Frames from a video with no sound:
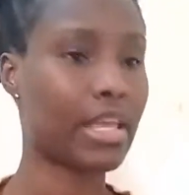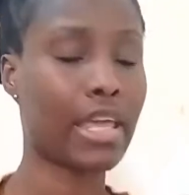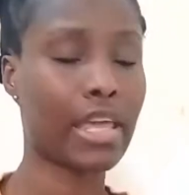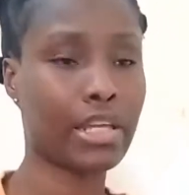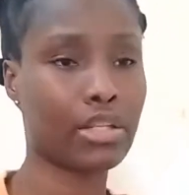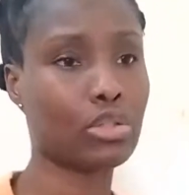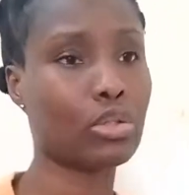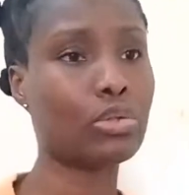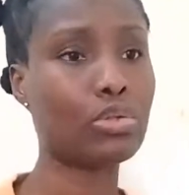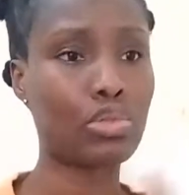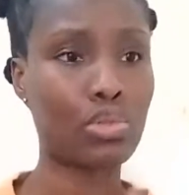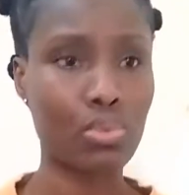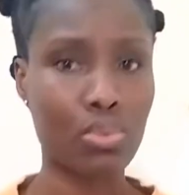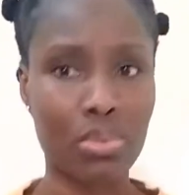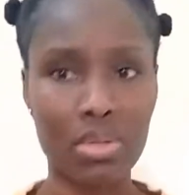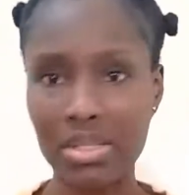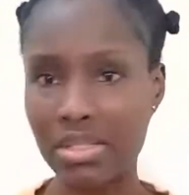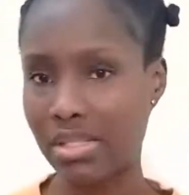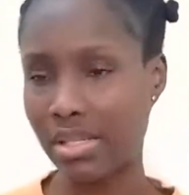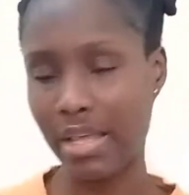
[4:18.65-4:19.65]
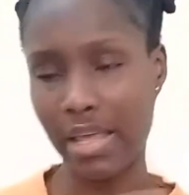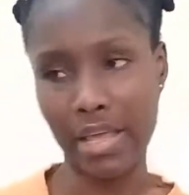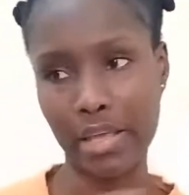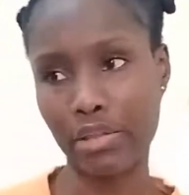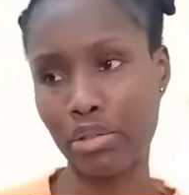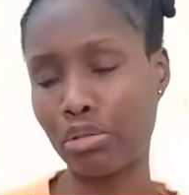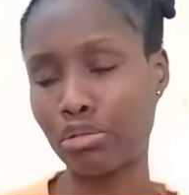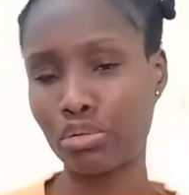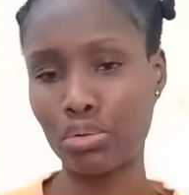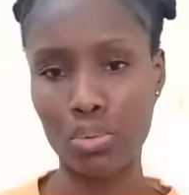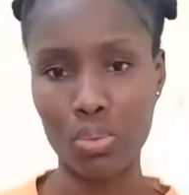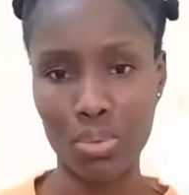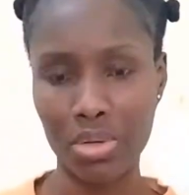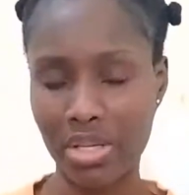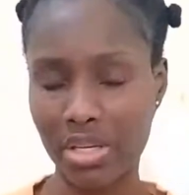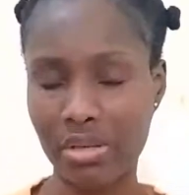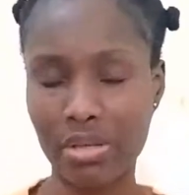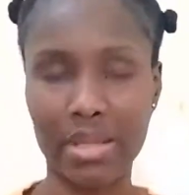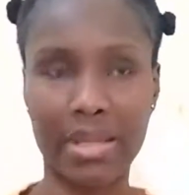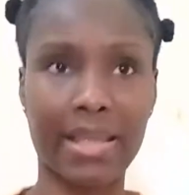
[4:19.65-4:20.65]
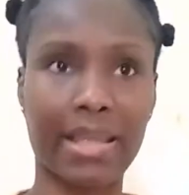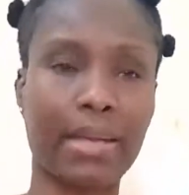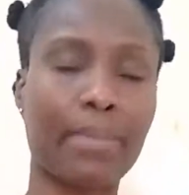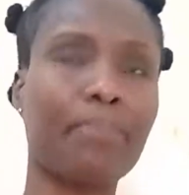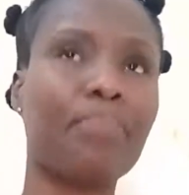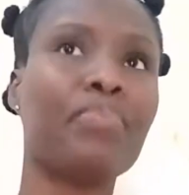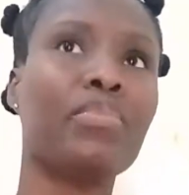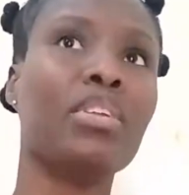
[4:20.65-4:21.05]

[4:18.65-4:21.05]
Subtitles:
Hey, don't do this. Hey, don't go here. Like,